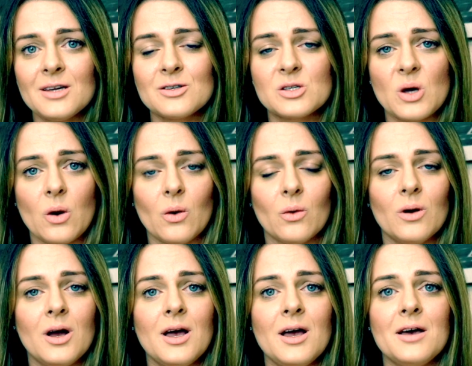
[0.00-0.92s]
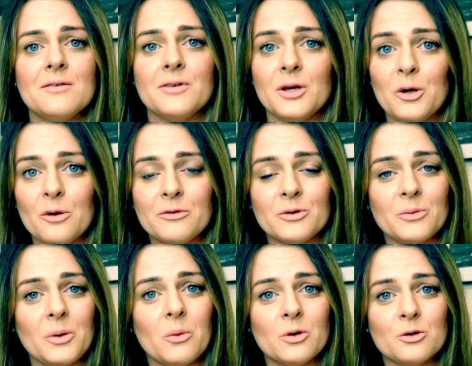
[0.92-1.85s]
So very
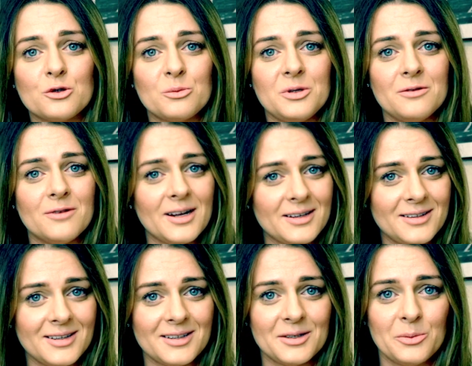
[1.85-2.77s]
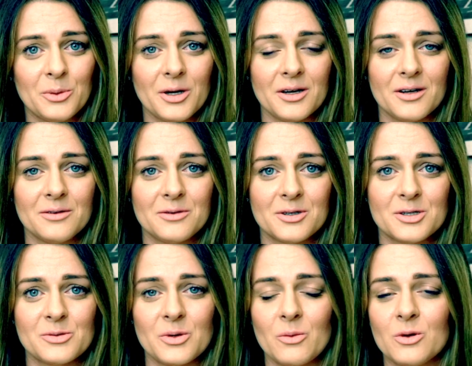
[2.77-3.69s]
often we want to be validated by
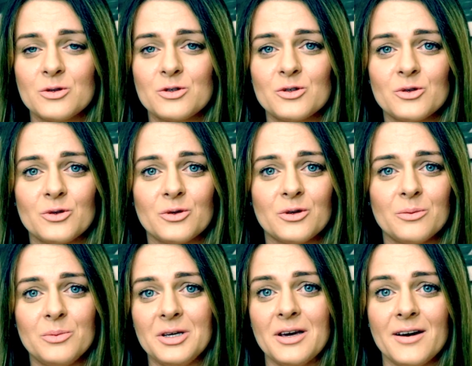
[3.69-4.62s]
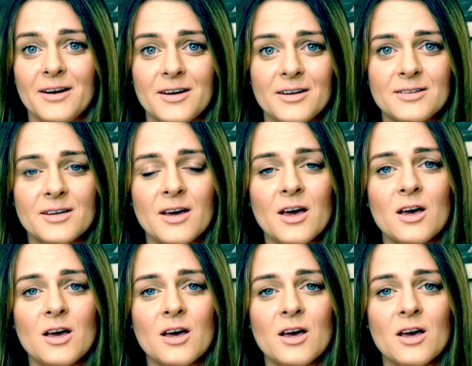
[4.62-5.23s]
others, we want to be heard.